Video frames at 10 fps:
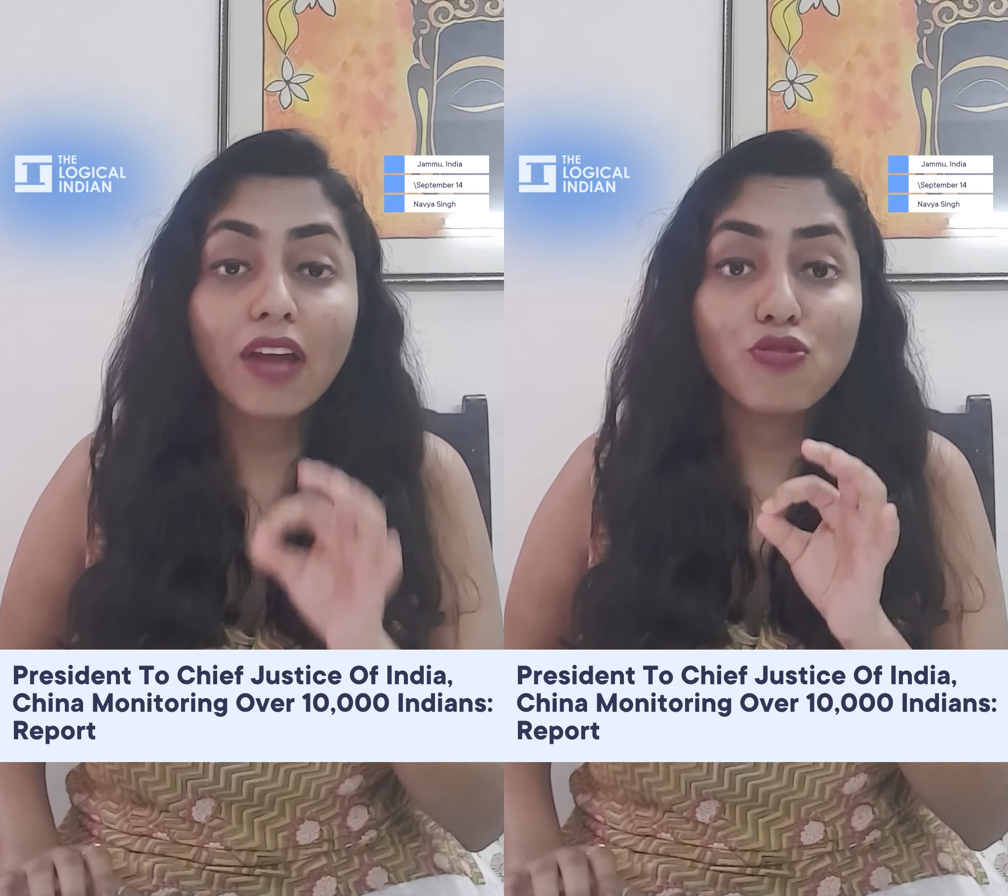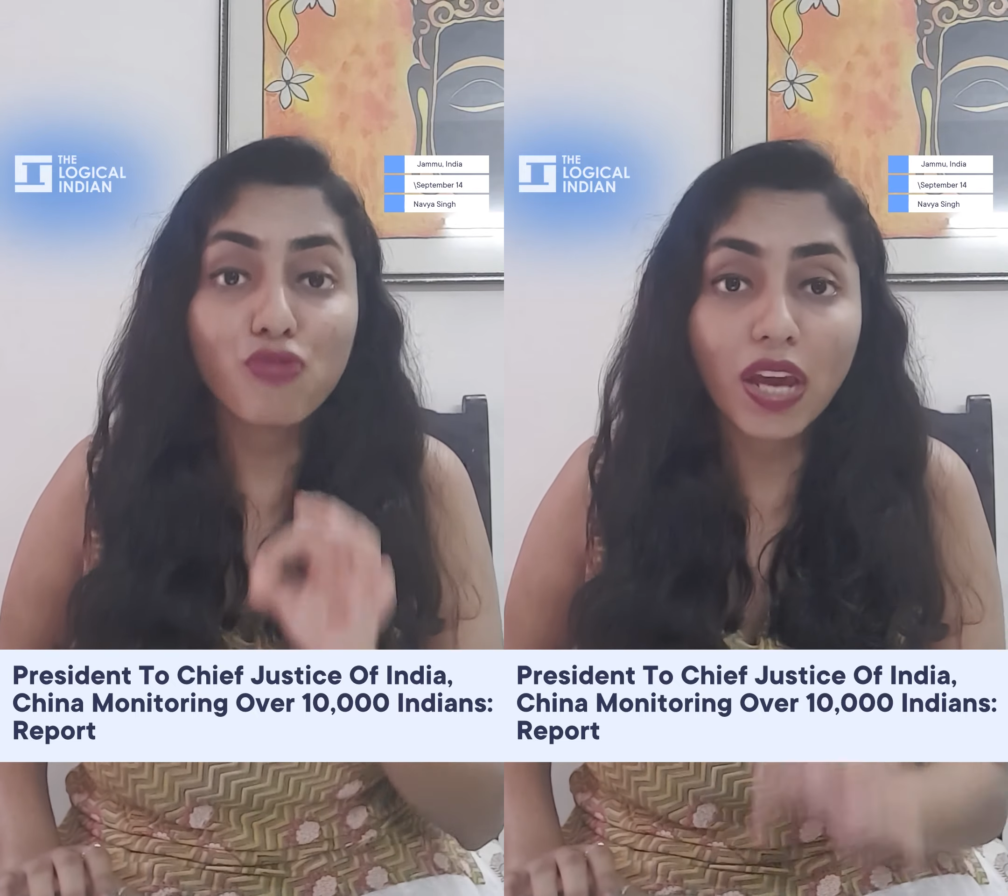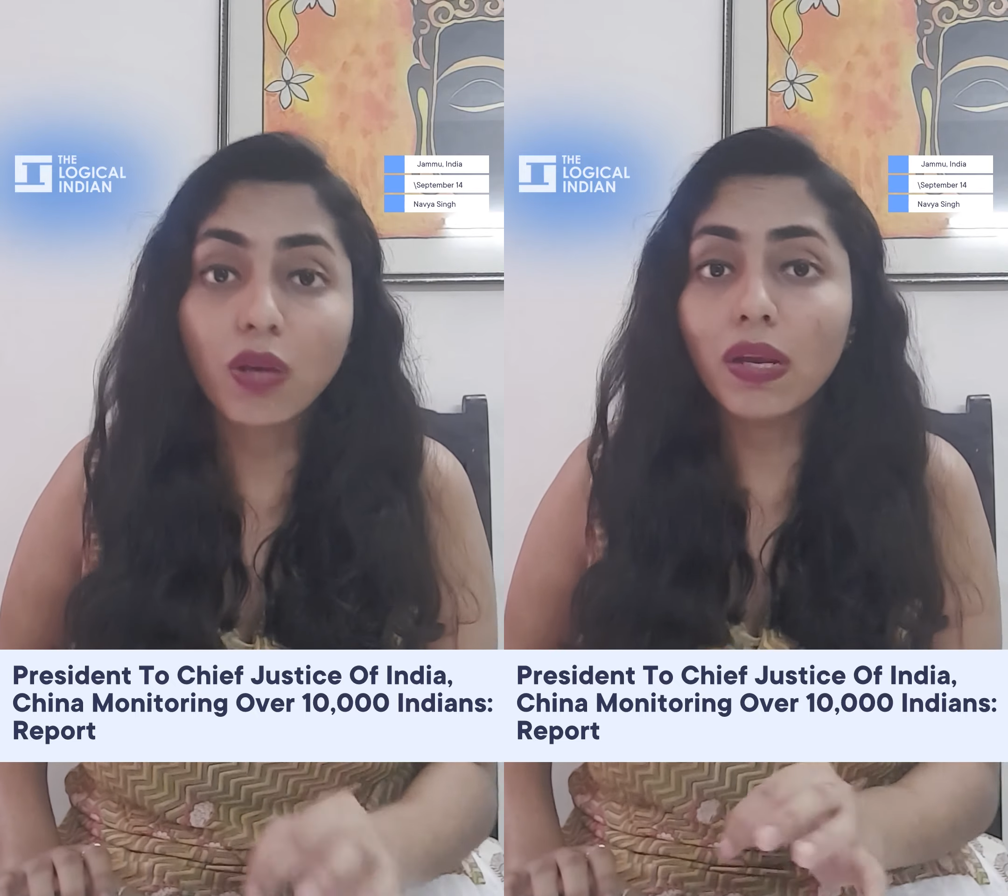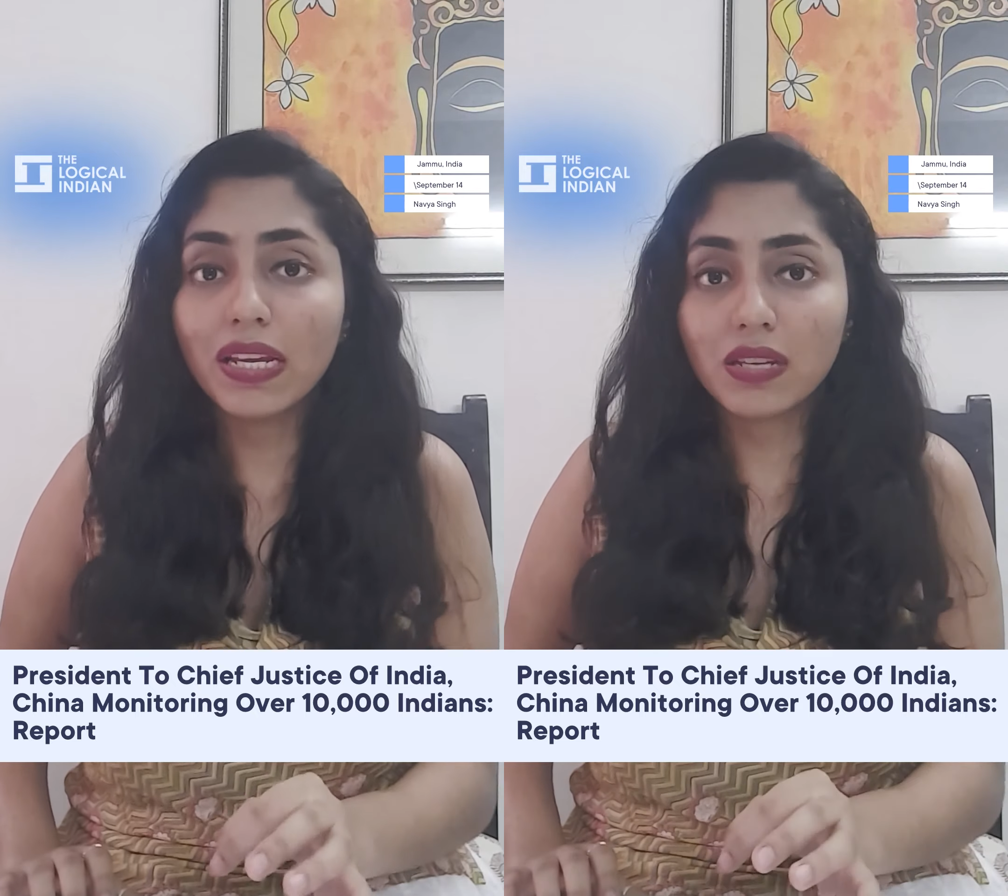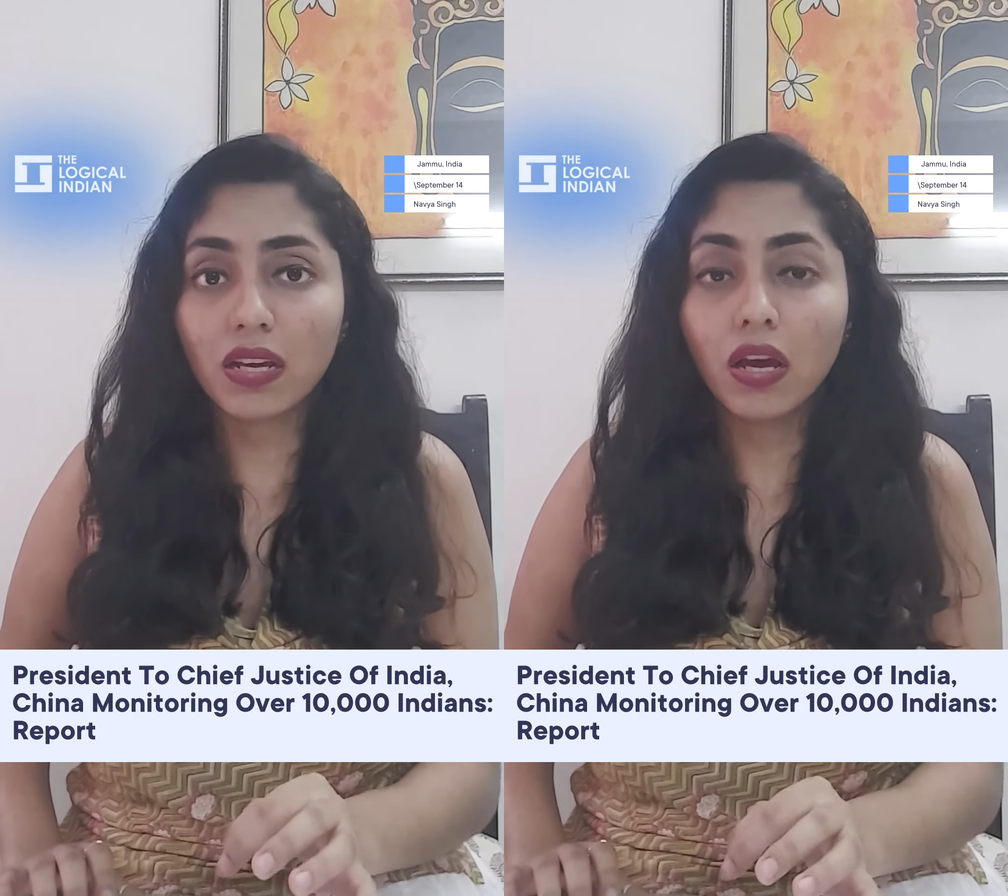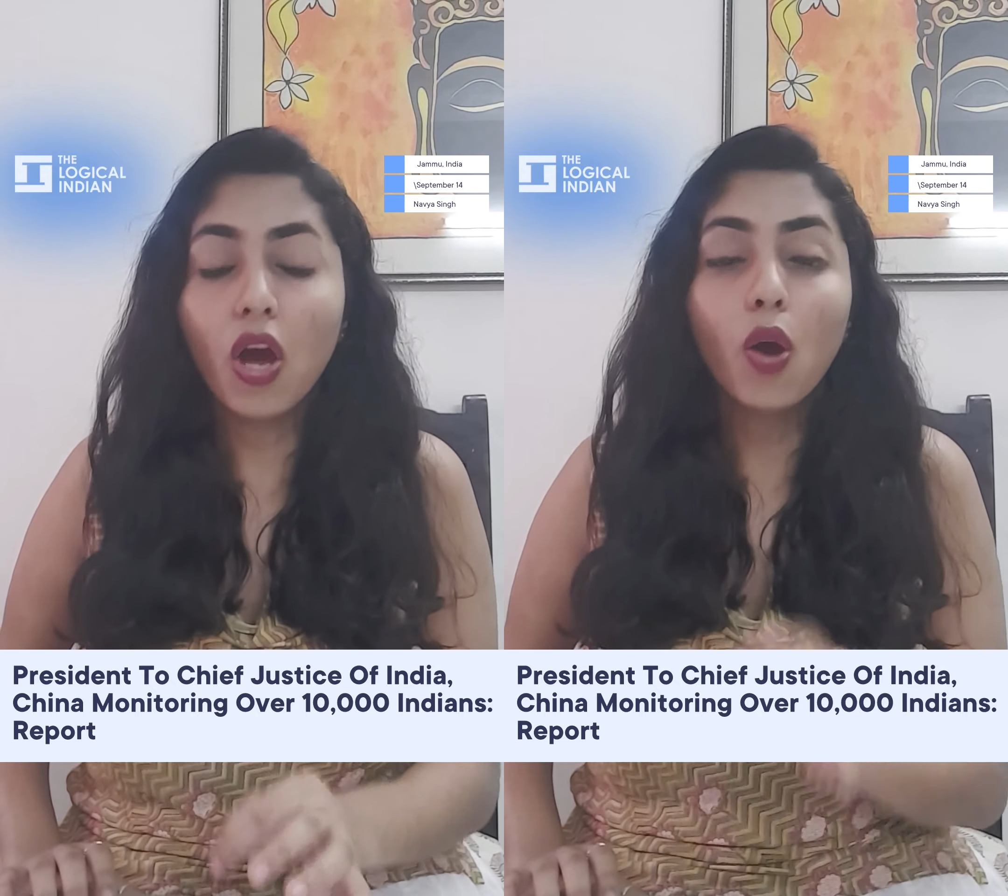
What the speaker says: and regulating